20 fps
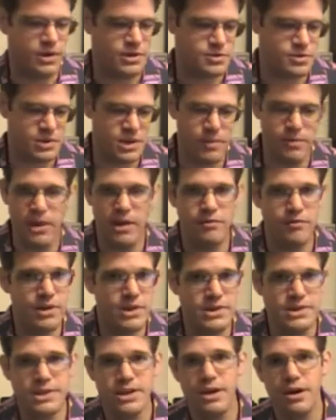That's what they make
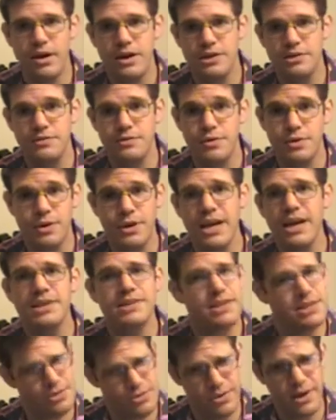VCRs for. Yes,
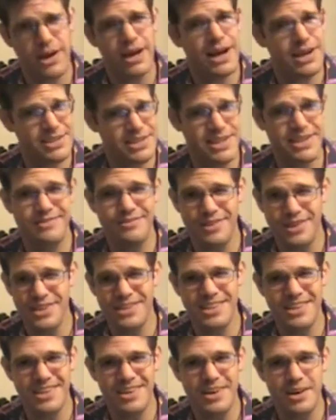that's right. I said
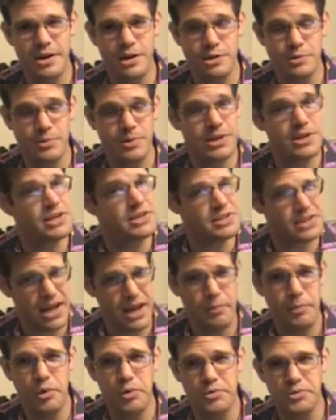VCRs because
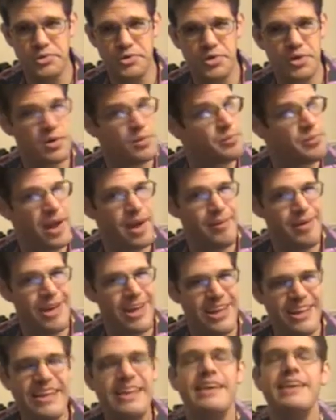I'm old school, baby.